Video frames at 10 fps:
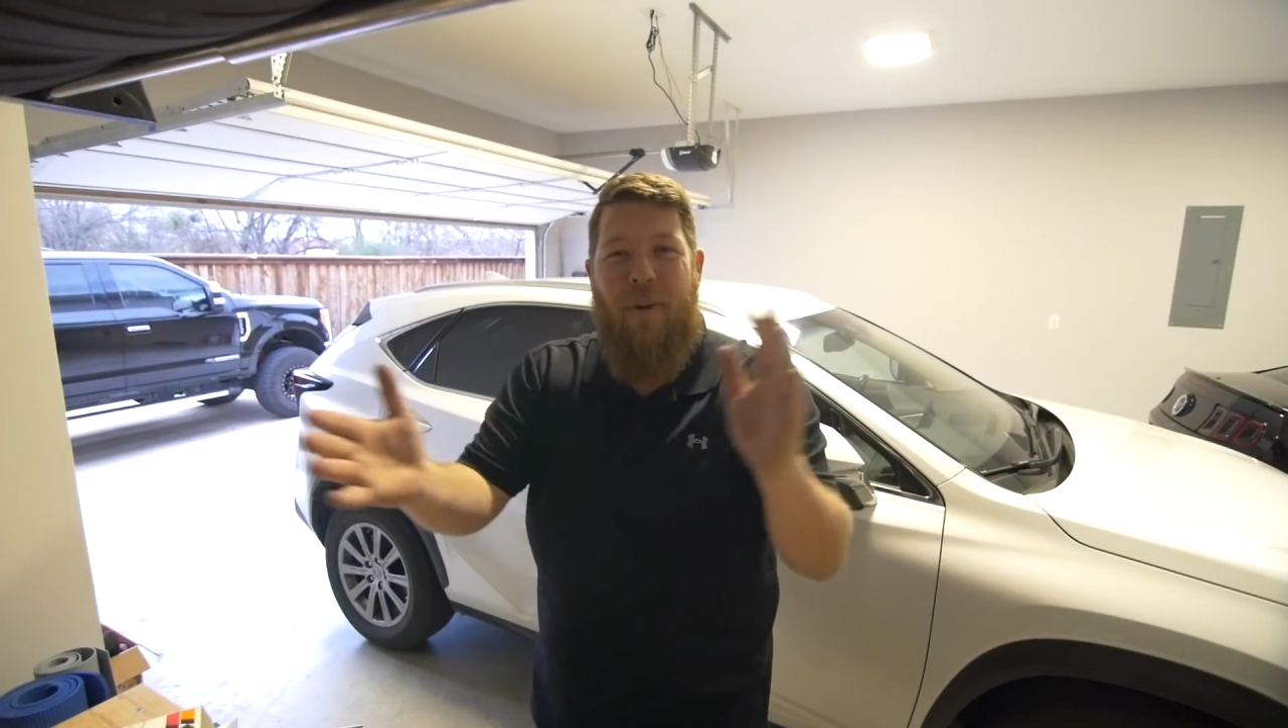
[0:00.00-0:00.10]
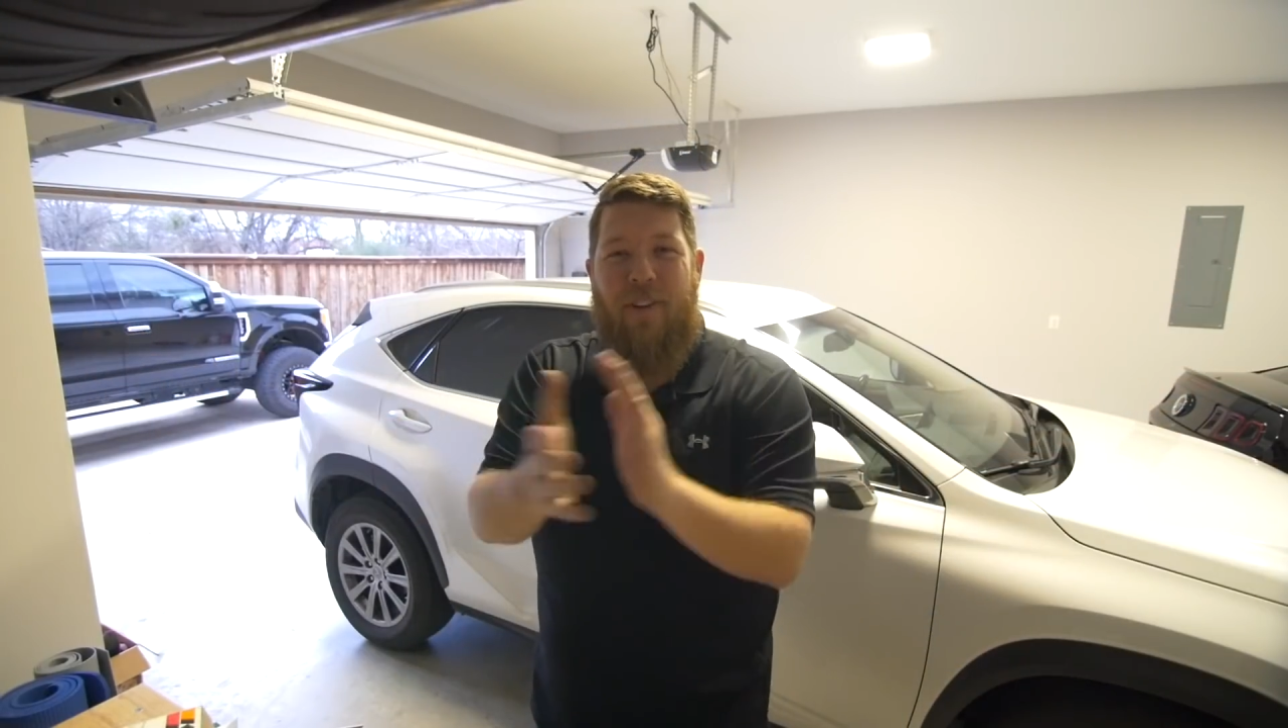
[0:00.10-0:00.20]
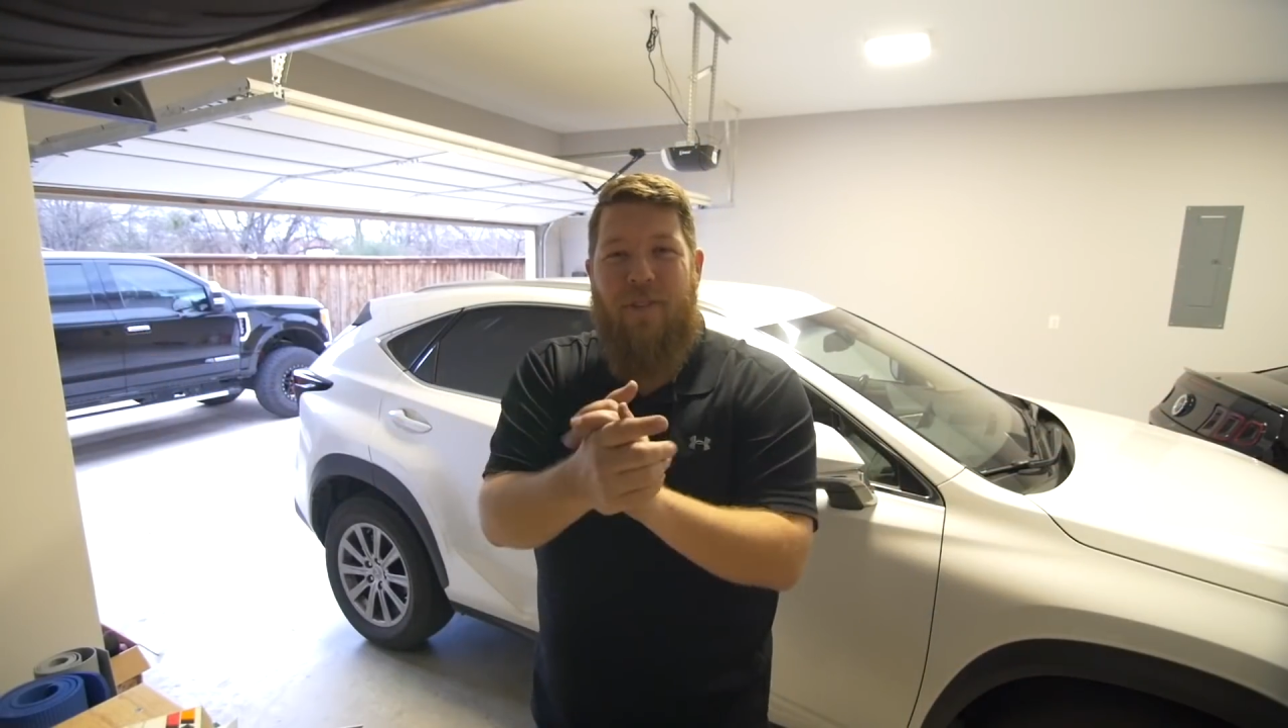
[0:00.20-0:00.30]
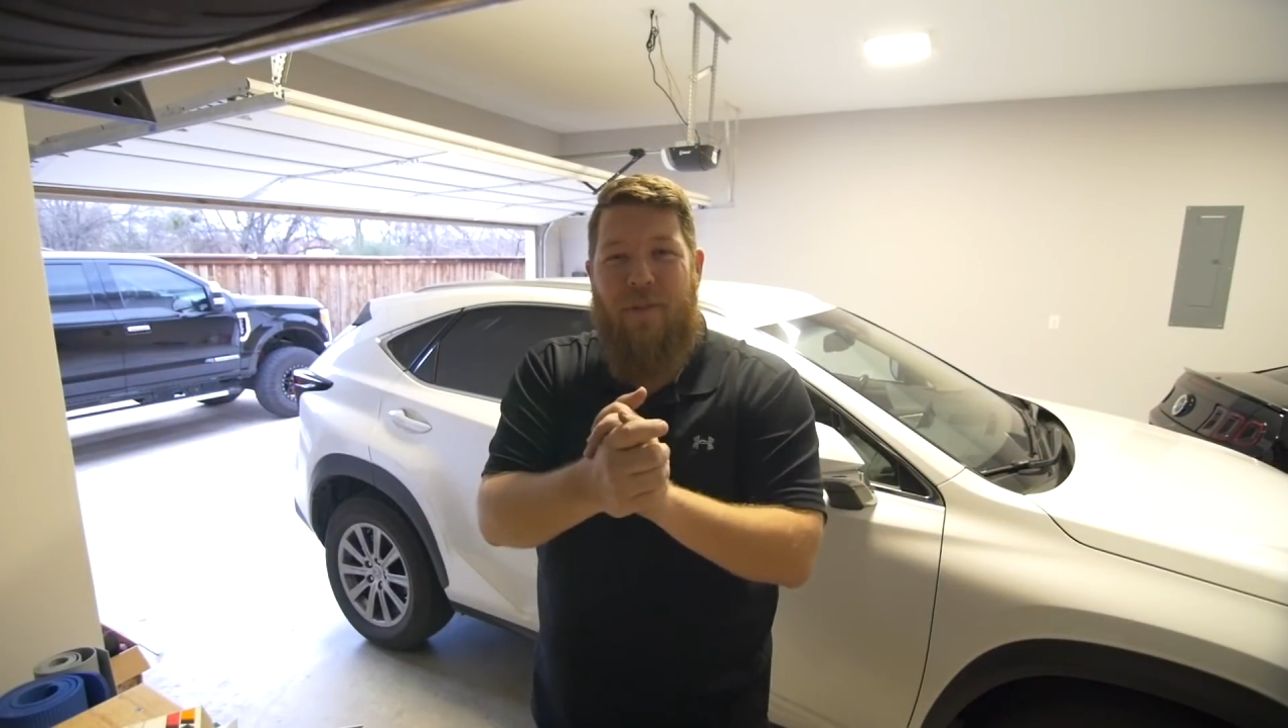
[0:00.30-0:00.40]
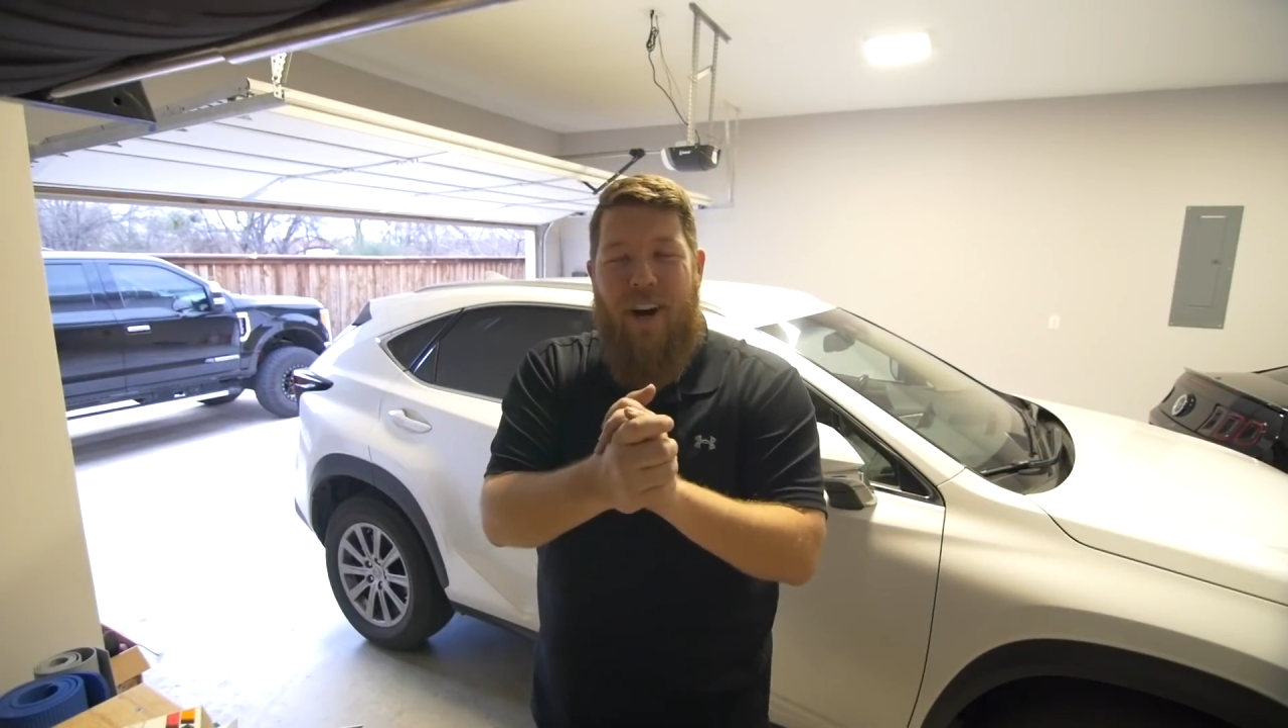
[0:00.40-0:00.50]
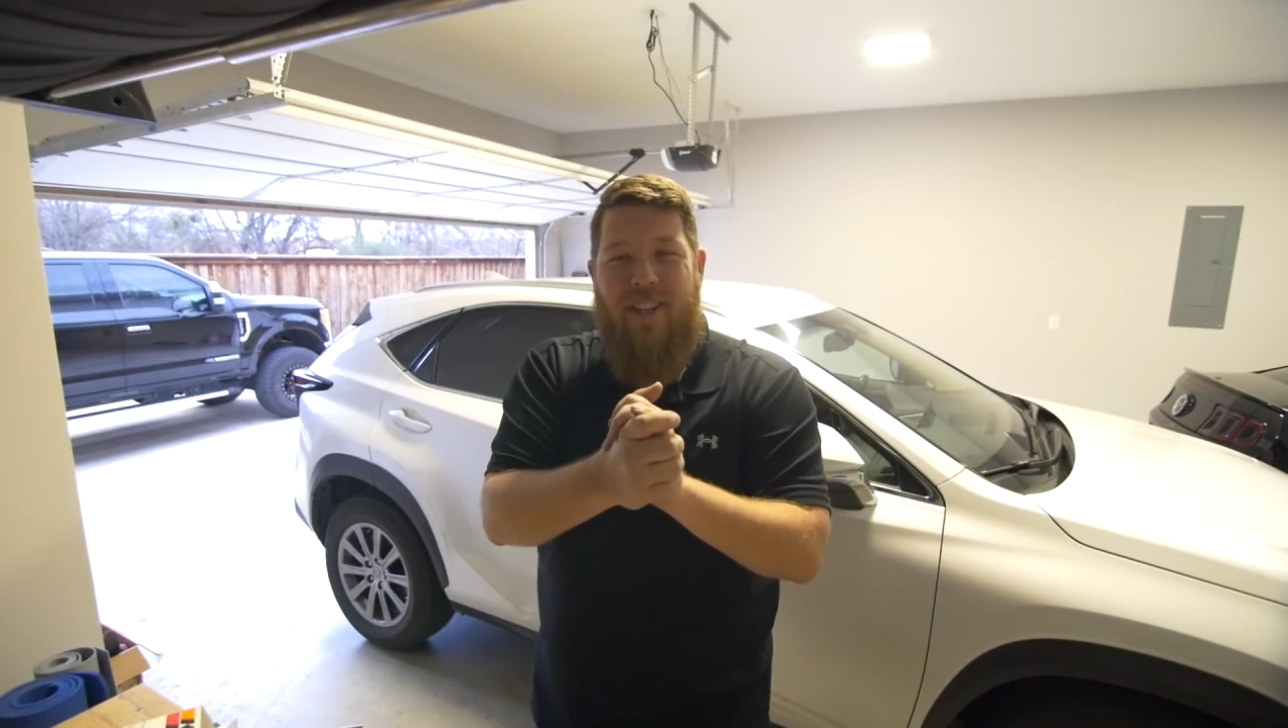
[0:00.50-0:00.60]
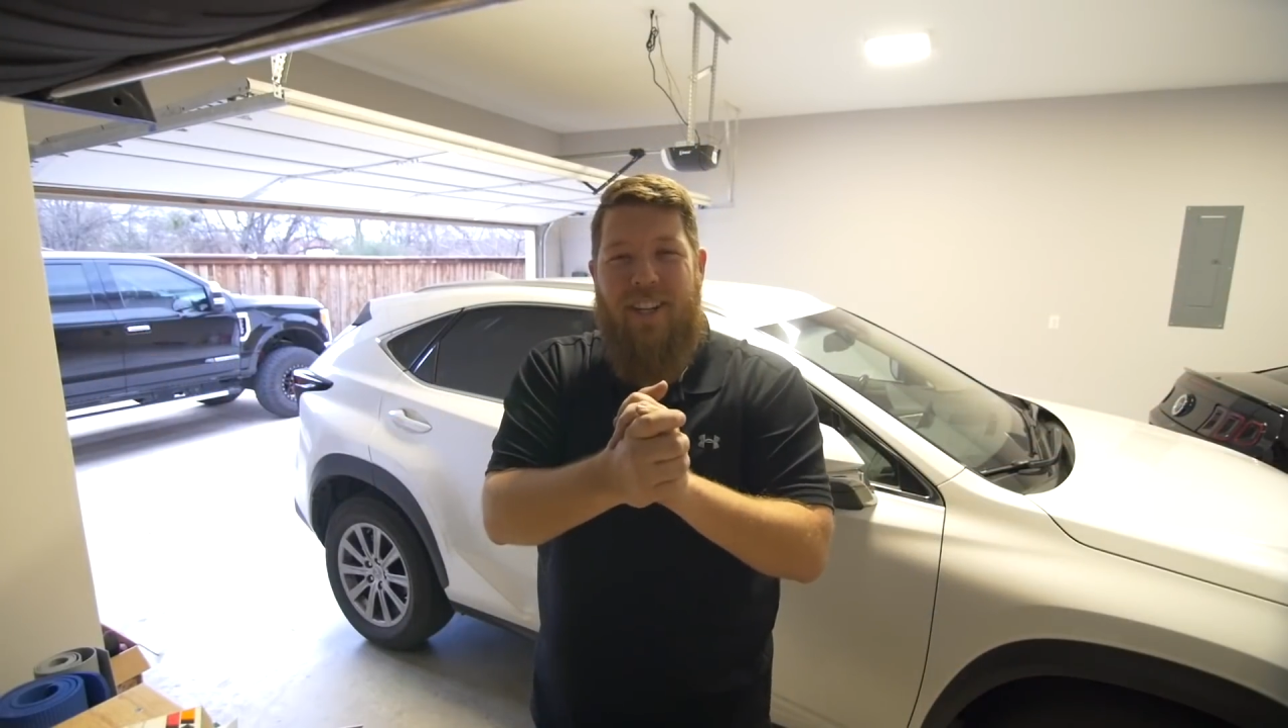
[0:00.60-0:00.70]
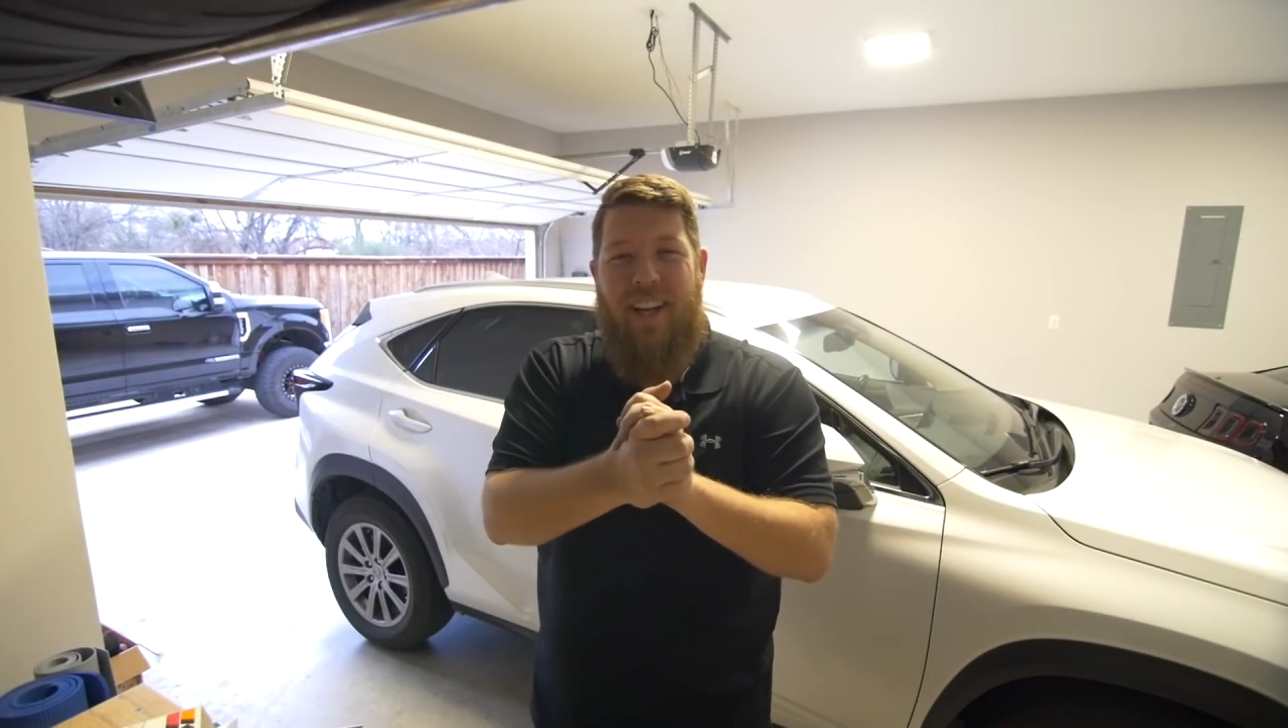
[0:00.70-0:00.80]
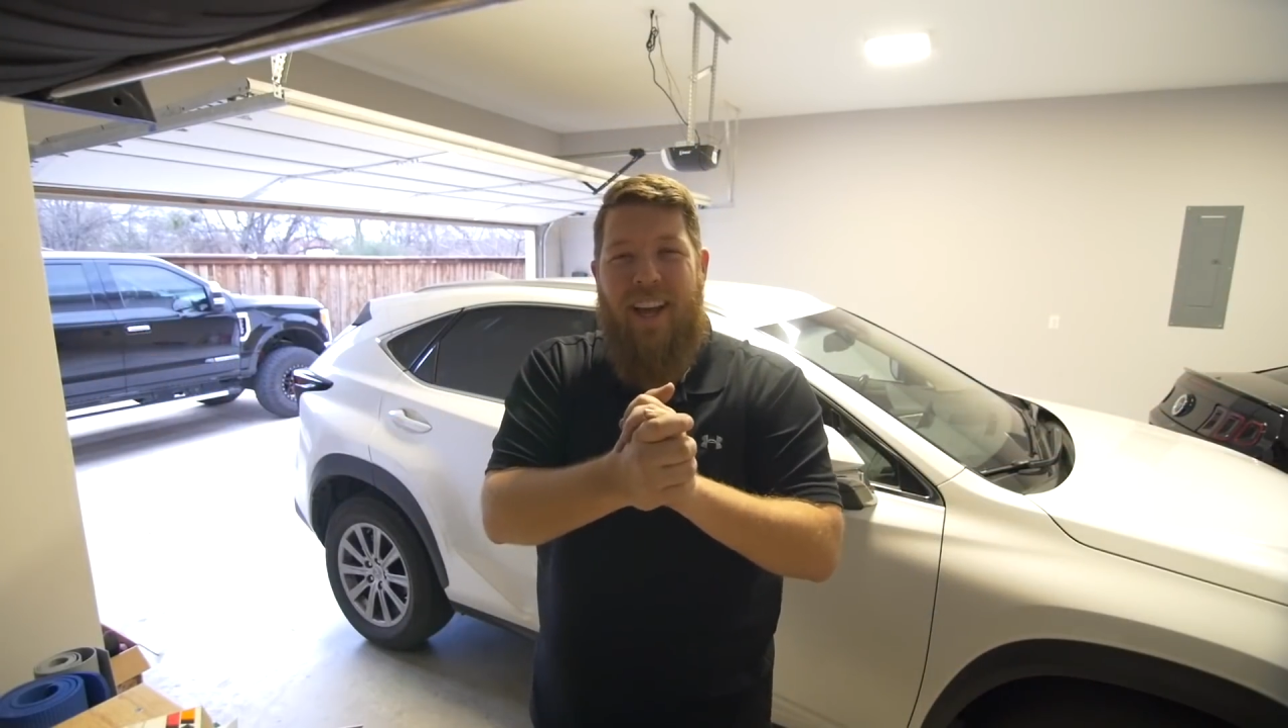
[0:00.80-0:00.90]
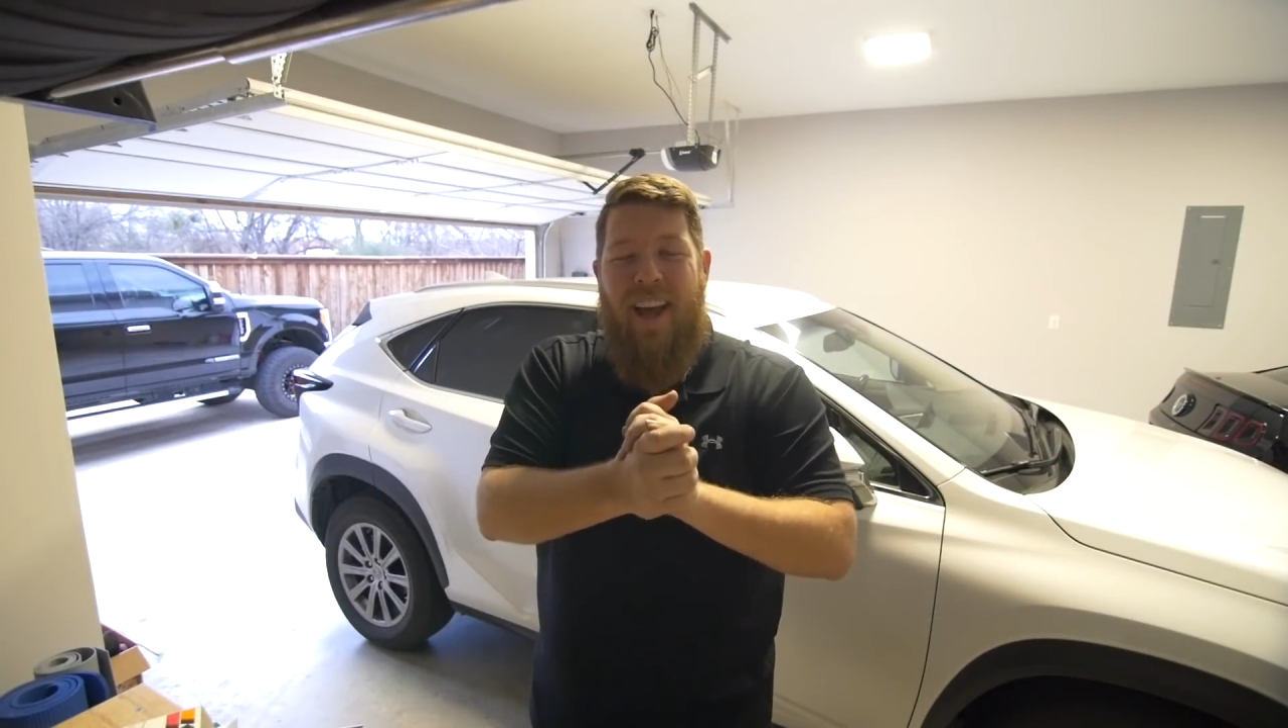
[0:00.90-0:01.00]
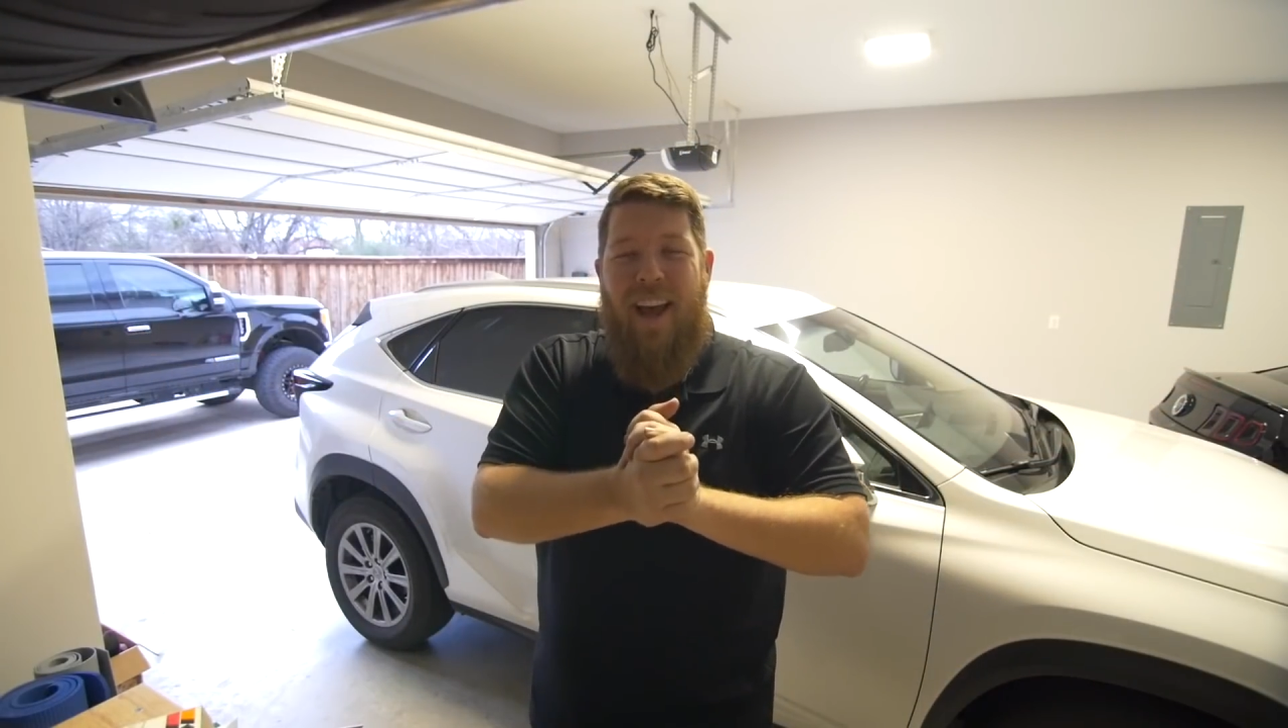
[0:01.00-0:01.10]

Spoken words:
much for watching.